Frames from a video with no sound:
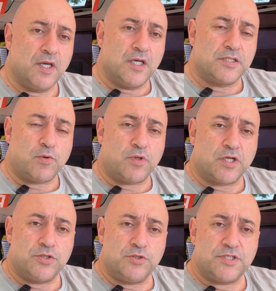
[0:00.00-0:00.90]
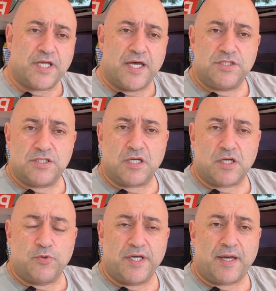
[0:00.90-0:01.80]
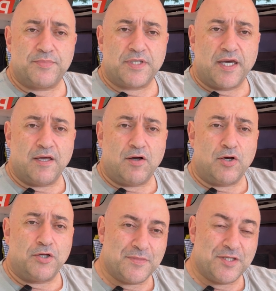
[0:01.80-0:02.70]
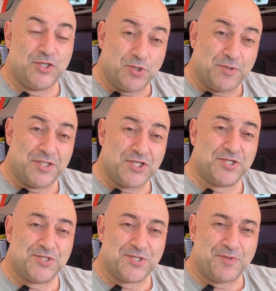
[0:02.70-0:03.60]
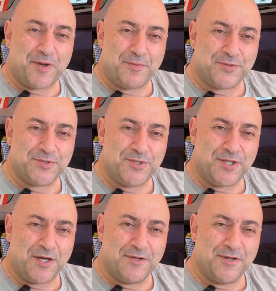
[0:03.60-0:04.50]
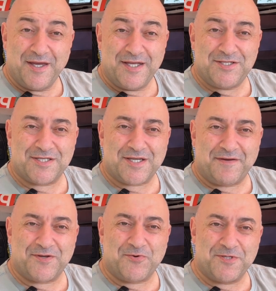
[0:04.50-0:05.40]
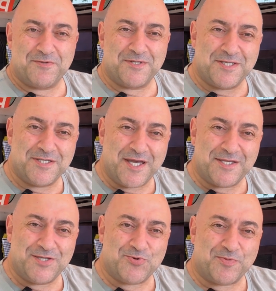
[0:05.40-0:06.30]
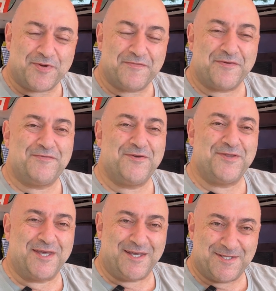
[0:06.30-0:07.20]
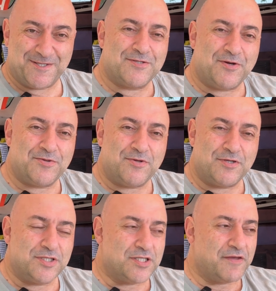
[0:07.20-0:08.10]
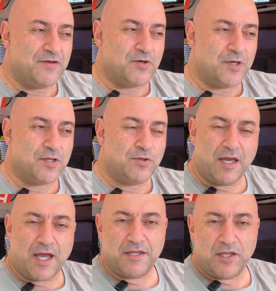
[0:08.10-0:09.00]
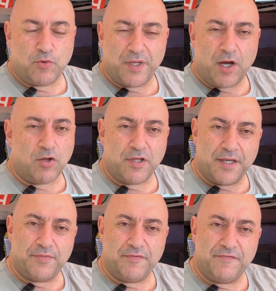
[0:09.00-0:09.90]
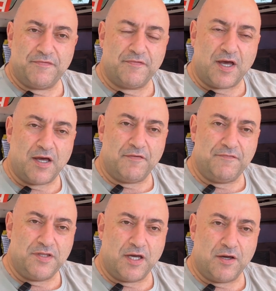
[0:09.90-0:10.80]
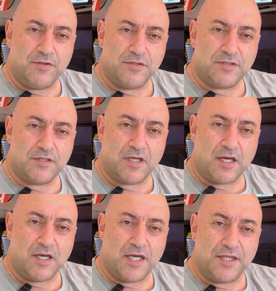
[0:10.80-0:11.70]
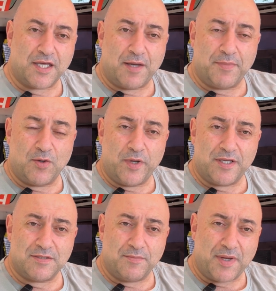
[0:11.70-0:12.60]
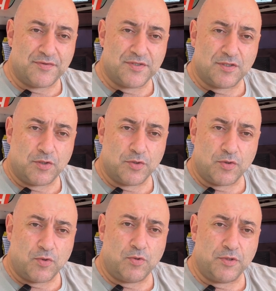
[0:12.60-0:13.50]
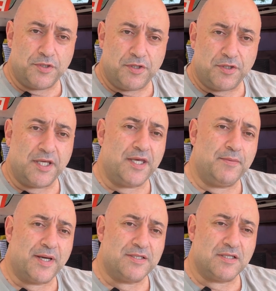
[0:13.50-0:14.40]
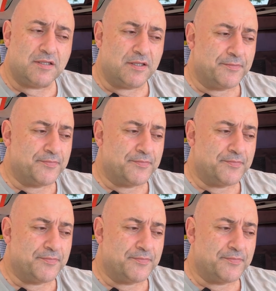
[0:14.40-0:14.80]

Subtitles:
So what I'm going to do today is just a quick update on the new additions to the mobile studio. It's just after Christmas and Santa's dropped off a few things. So I thought I'd just give you a quick look, and then there'll be a whole heap of videos in the coming weeks and months on all the new gear basically.